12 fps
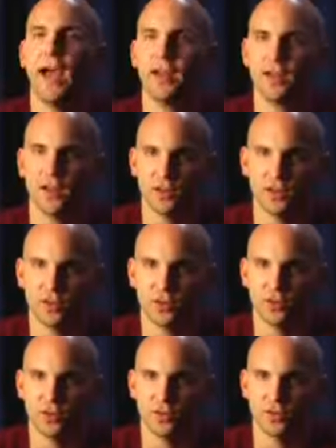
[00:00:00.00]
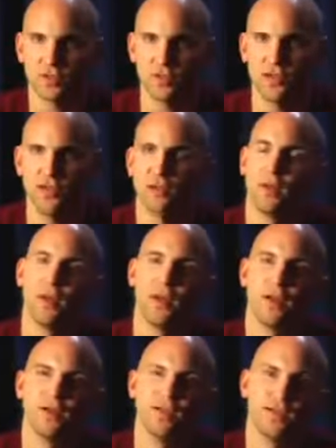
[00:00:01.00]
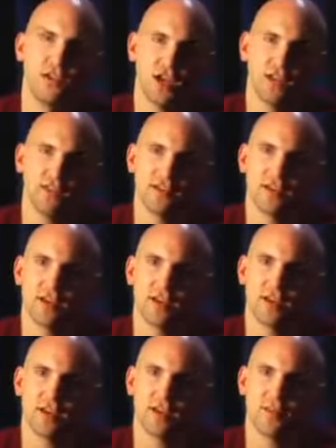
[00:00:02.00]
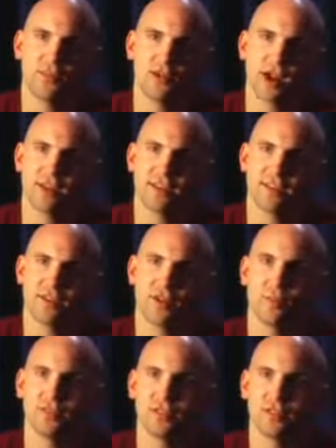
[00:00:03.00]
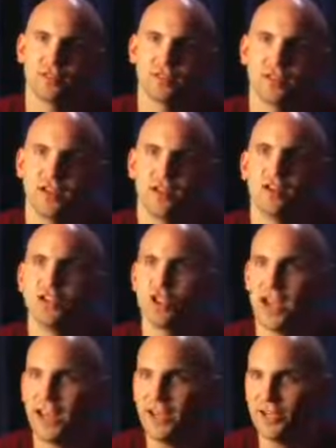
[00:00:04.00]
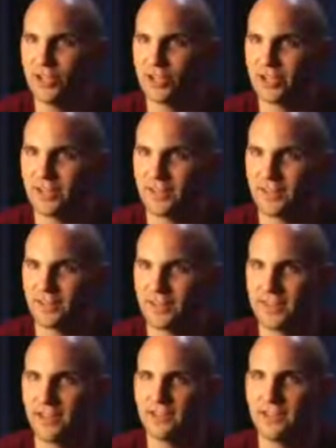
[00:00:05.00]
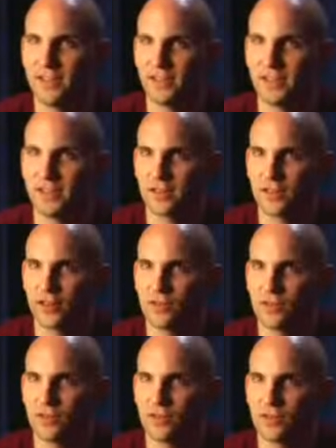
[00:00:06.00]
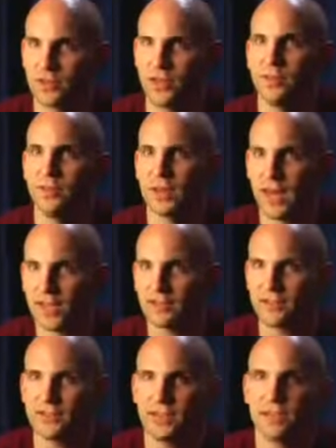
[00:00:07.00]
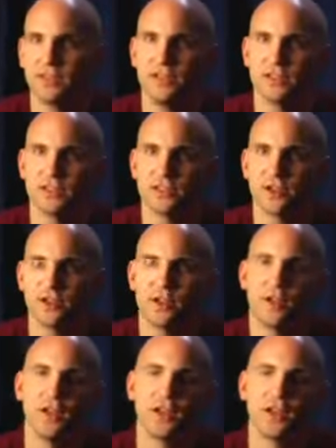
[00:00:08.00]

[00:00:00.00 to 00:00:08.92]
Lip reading: analyzing your skill, suggesting practice options, changing the density of the notes, the complexity of each song,